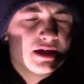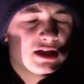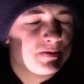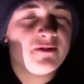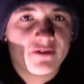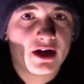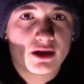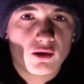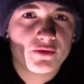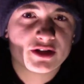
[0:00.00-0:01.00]
It's been very
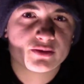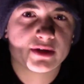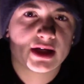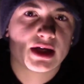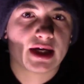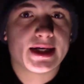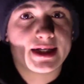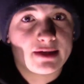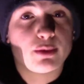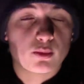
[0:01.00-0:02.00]
cold this week,
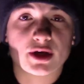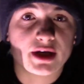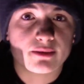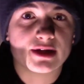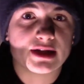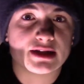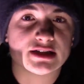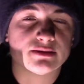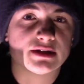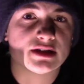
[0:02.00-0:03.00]
and I've been working really late
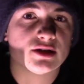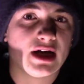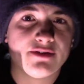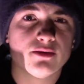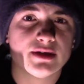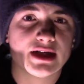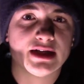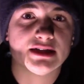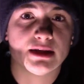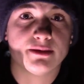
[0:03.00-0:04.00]
this week, so I haven't really
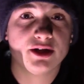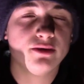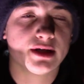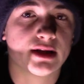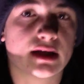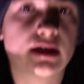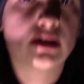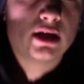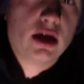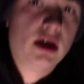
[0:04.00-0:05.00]
had time to do anything.
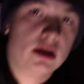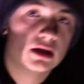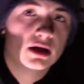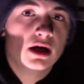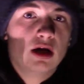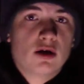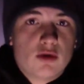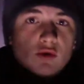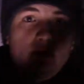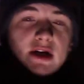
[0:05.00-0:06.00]
Uh,
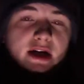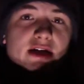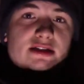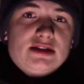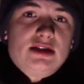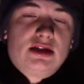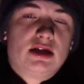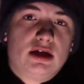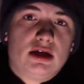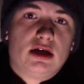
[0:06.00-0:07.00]
real quick, guys,
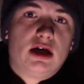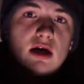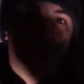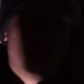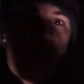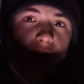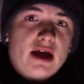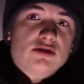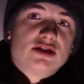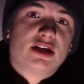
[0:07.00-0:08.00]
uh, I want to
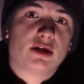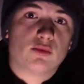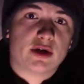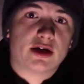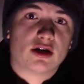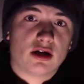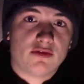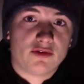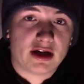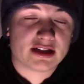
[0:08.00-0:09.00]
announce the winner of
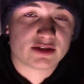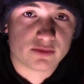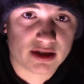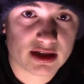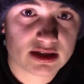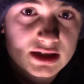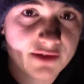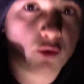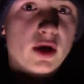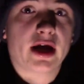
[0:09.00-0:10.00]
last week's
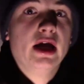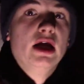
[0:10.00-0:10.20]
giveaway.